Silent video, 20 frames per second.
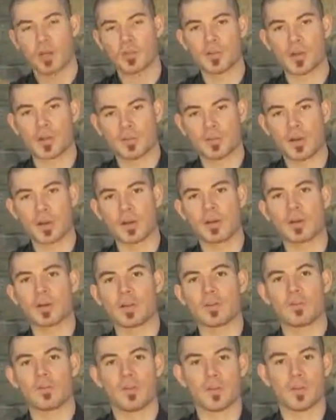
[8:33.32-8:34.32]
alternate
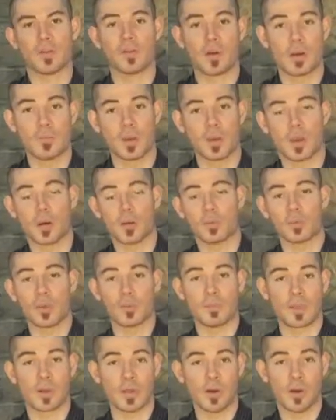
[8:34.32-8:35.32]
fingering for the
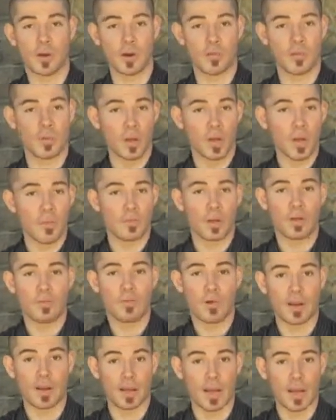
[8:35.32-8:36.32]
tremolo can be heard
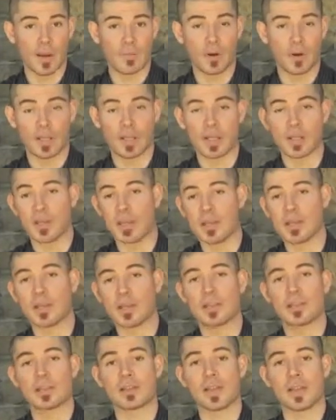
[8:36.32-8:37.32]
by Freddie Hubbard. He
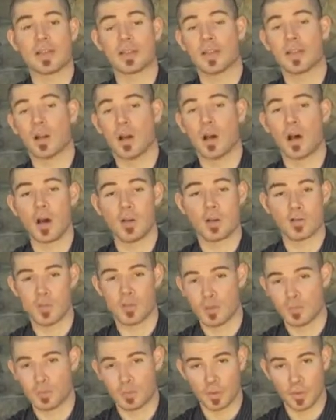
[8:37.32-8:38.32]
did this lick that all
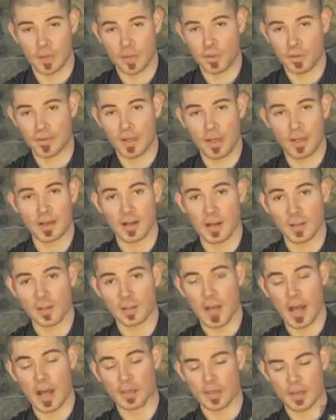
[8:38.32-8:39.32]
the trumpet players ended
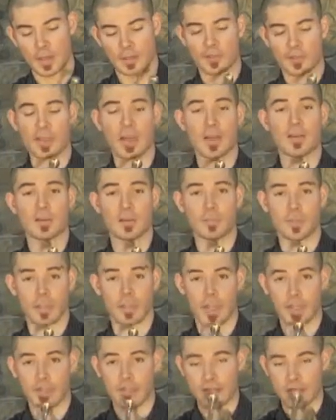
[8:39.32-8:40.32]
up copying. It sounds
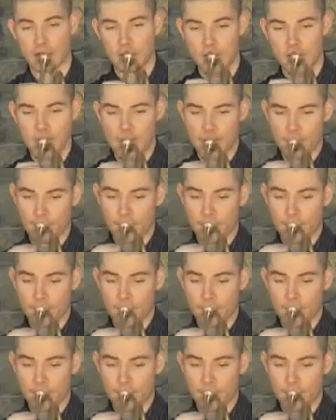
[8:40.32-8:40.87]
something like this.